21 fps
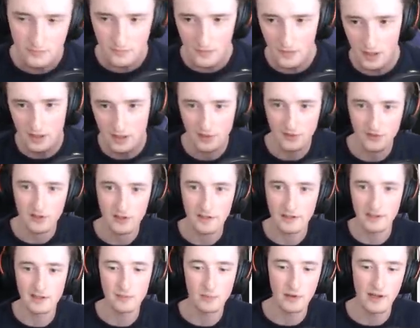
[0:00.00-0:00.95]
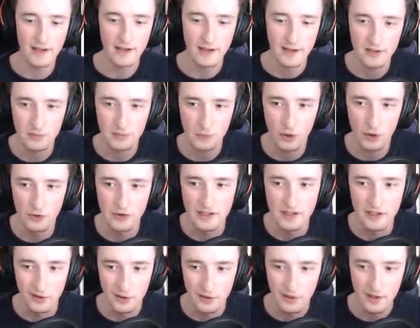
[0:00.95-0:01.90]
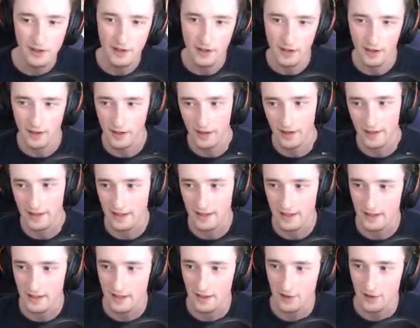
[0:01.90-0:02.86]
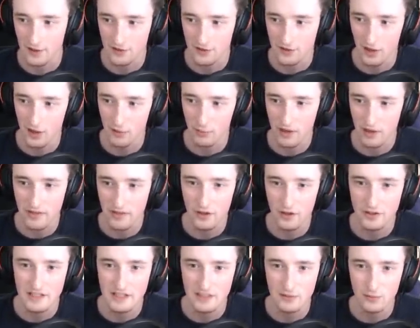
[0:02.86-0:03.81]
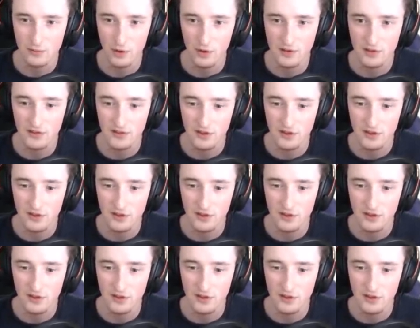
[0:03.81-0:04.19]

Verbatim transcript: He is clearly playing against Pro Neo. Uh, he is up by 13 points.